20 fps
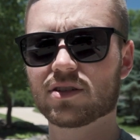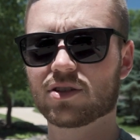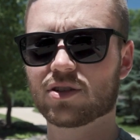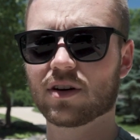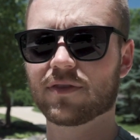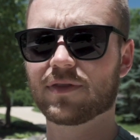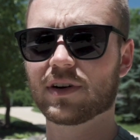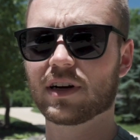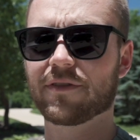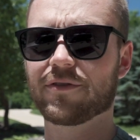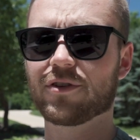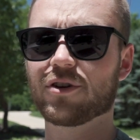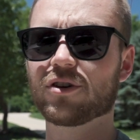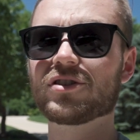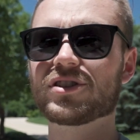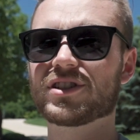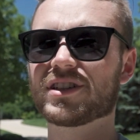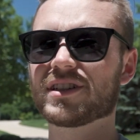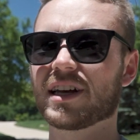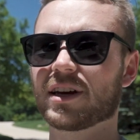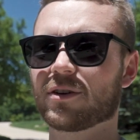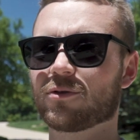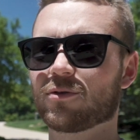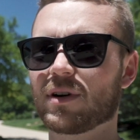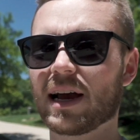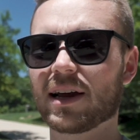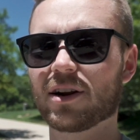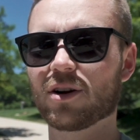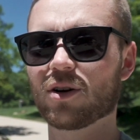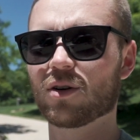So if any of you are using like
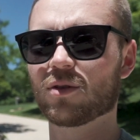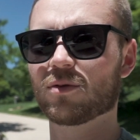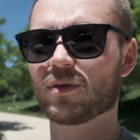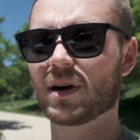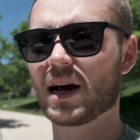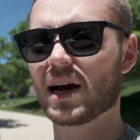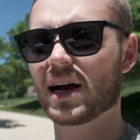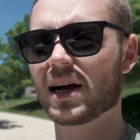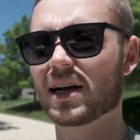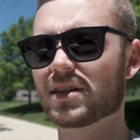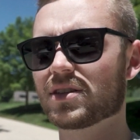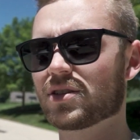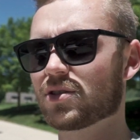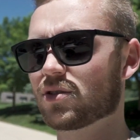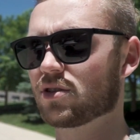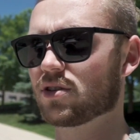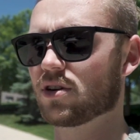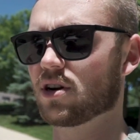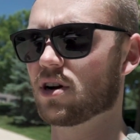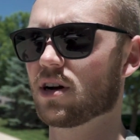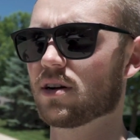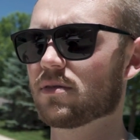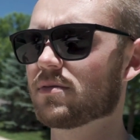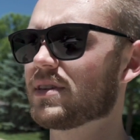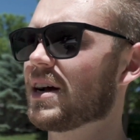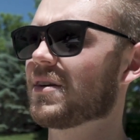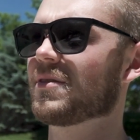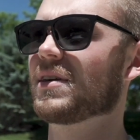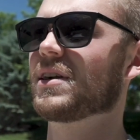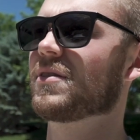Rhino rods or
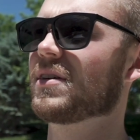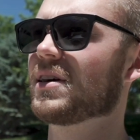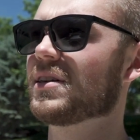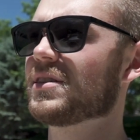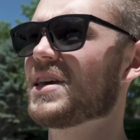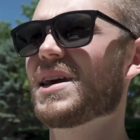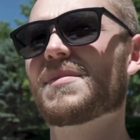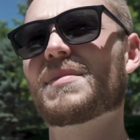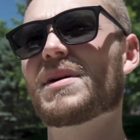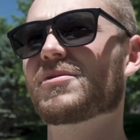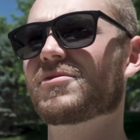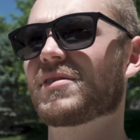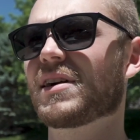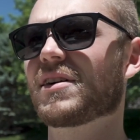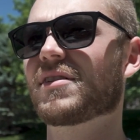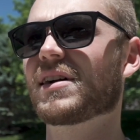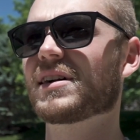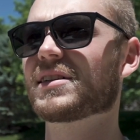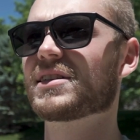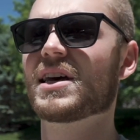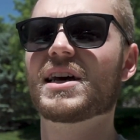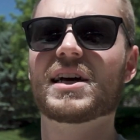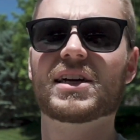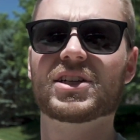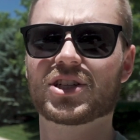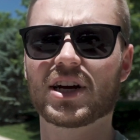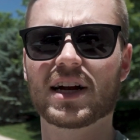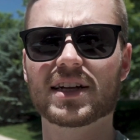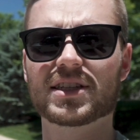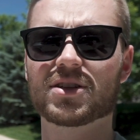not Rhino rods, yeah, maybe Rhino rods,
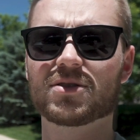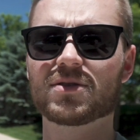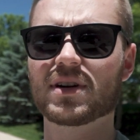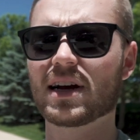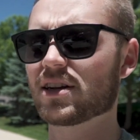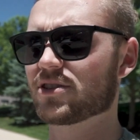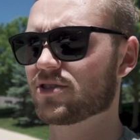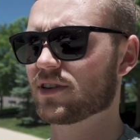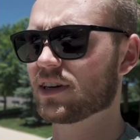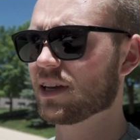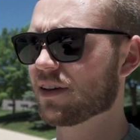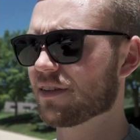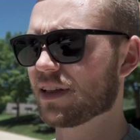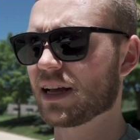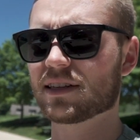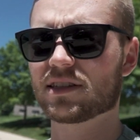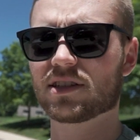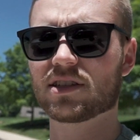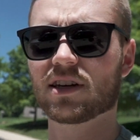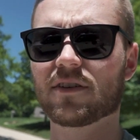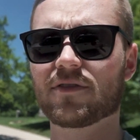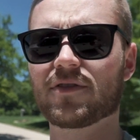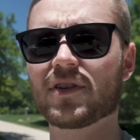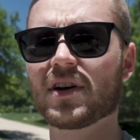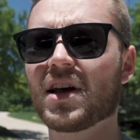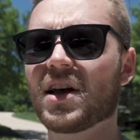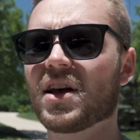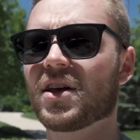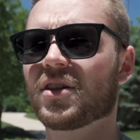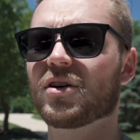Johnson rods or any of that stuff,
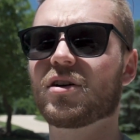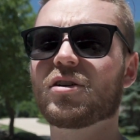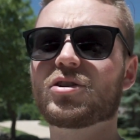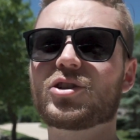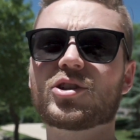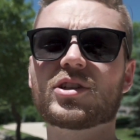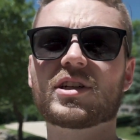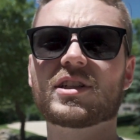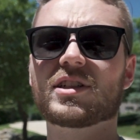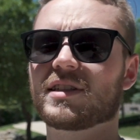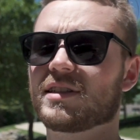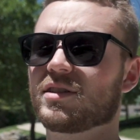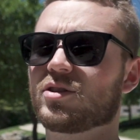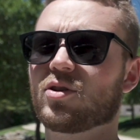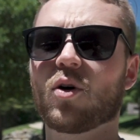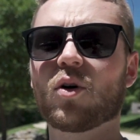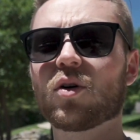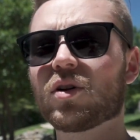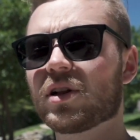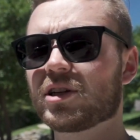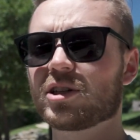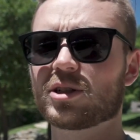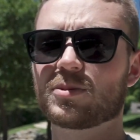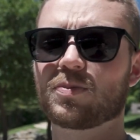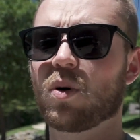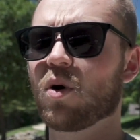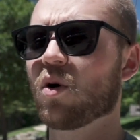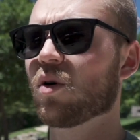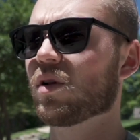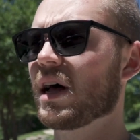those you can totally just
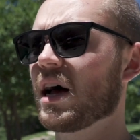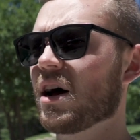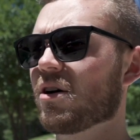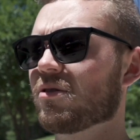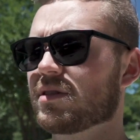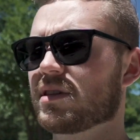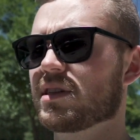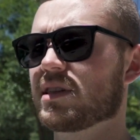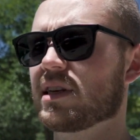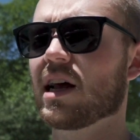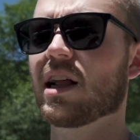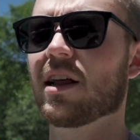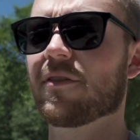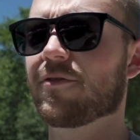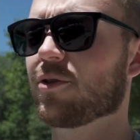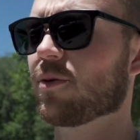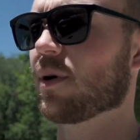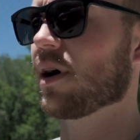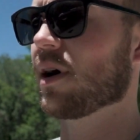pull out and sell if you